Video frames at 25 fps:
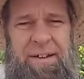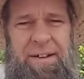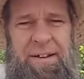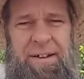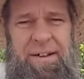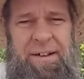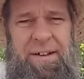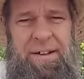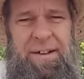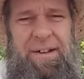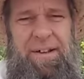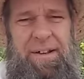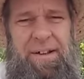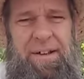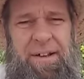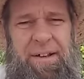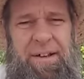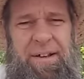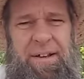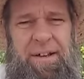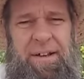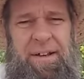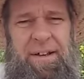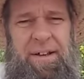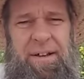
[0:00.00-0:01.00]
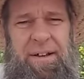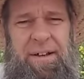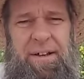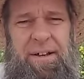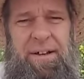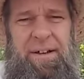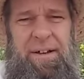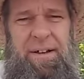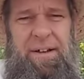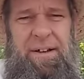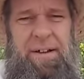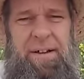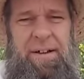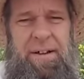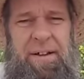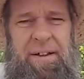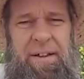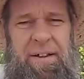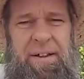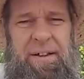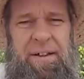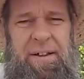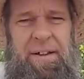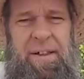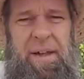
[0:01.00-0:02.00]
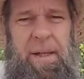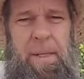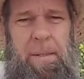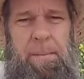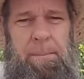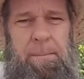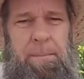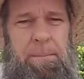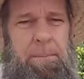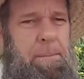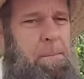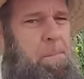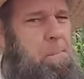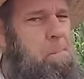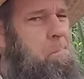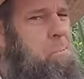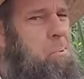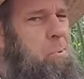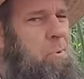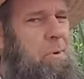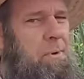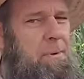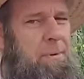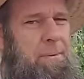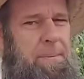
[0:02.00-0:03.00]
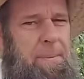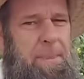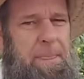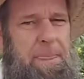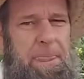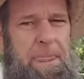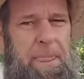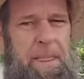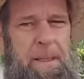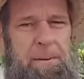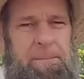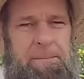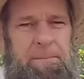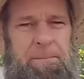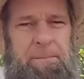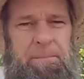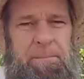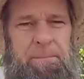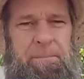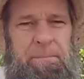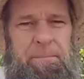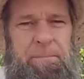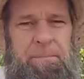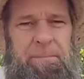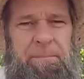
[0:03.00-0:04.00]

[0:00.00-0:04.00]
(silence)